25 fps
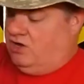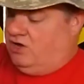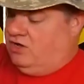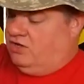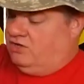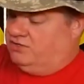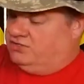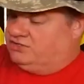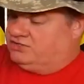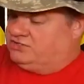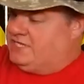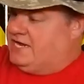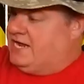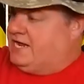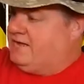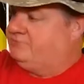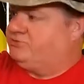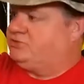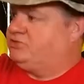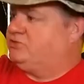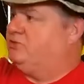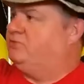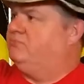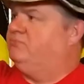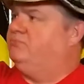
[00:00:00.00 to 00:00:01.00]
All the
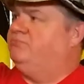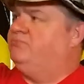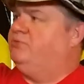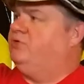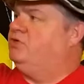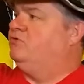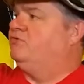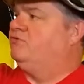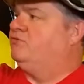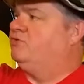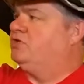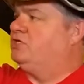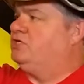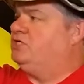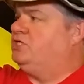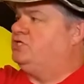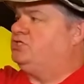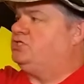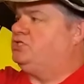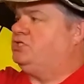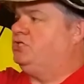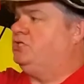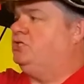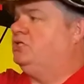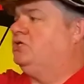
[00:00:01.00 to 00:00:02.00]
snaps are in beautiful
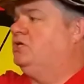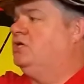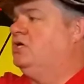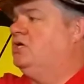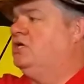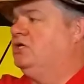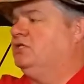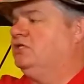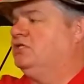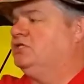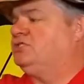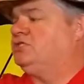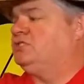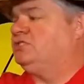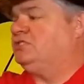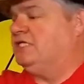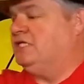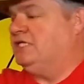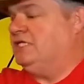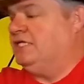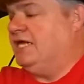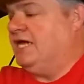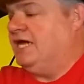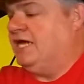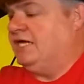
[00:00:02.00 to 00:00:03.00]
condition. This is a
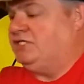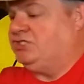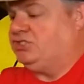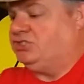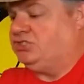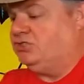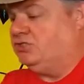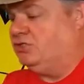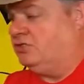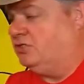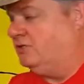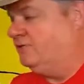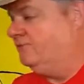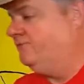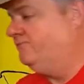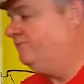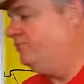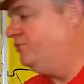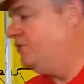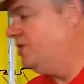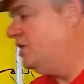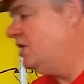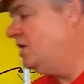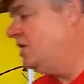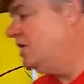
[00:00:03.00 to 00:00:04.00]
nice shirt.
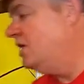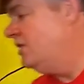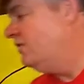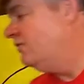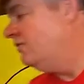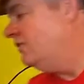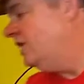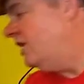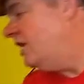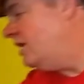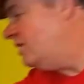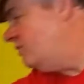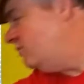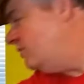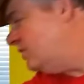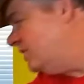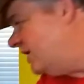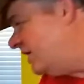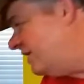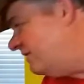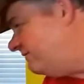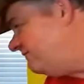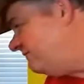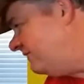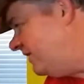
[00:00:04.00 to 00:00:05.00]
The other one
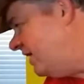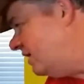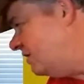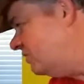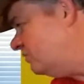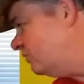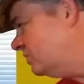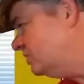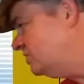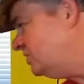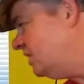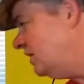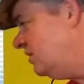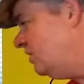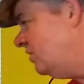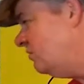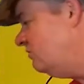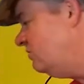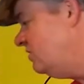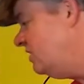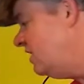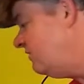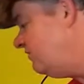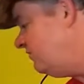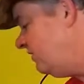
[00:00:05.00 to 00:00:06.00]
that I found, which I know
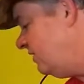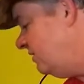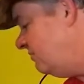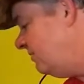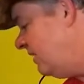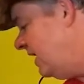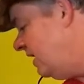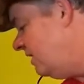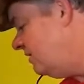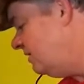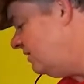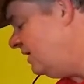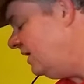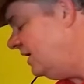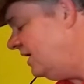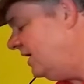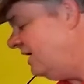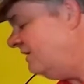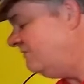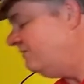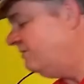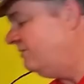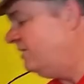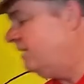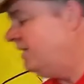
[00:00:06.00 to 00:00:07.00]
nothing about, and I
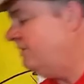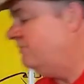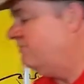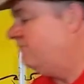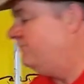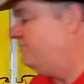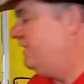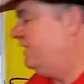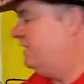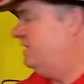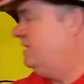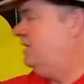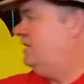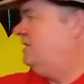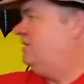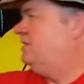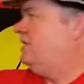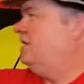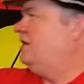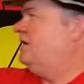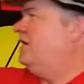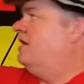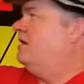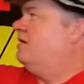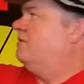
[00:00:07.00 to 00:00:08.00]
haven't been able to find
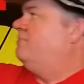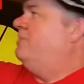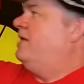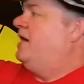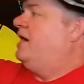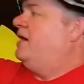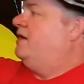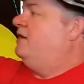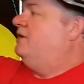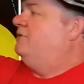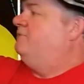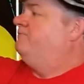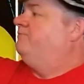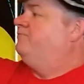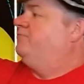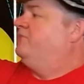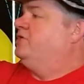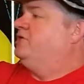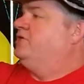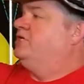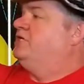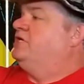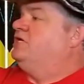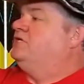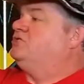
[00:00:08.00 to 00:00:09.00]
anything out about it,
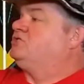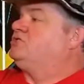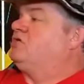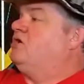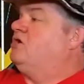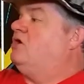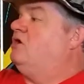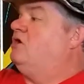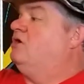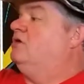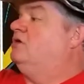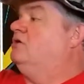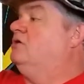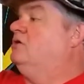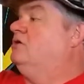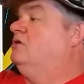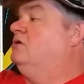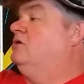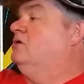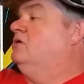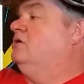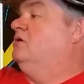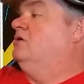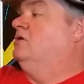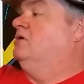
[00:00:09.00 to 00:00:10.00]
is called
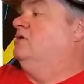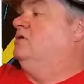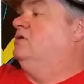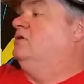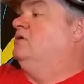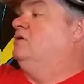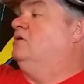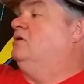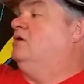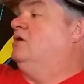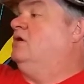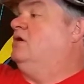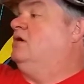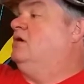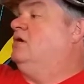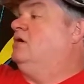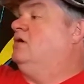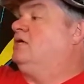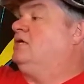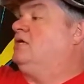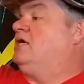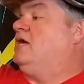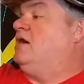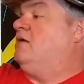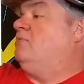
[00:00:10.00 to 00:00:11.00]

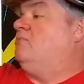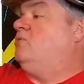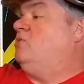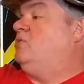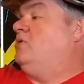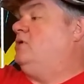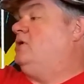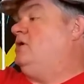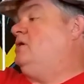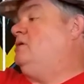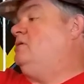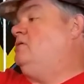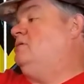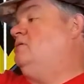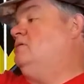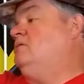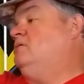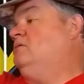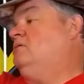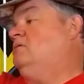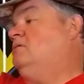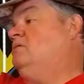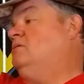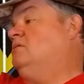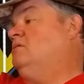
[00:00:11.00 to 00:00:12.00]
Cowboy
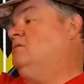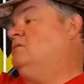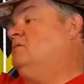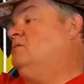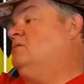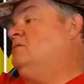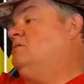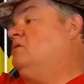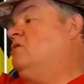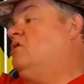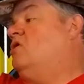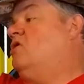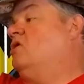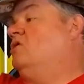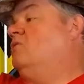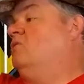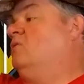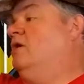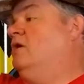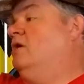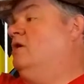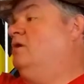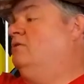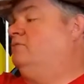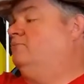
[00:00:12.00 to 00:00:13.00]

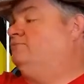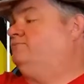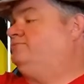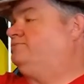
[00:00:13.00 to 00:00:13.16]
Hardware.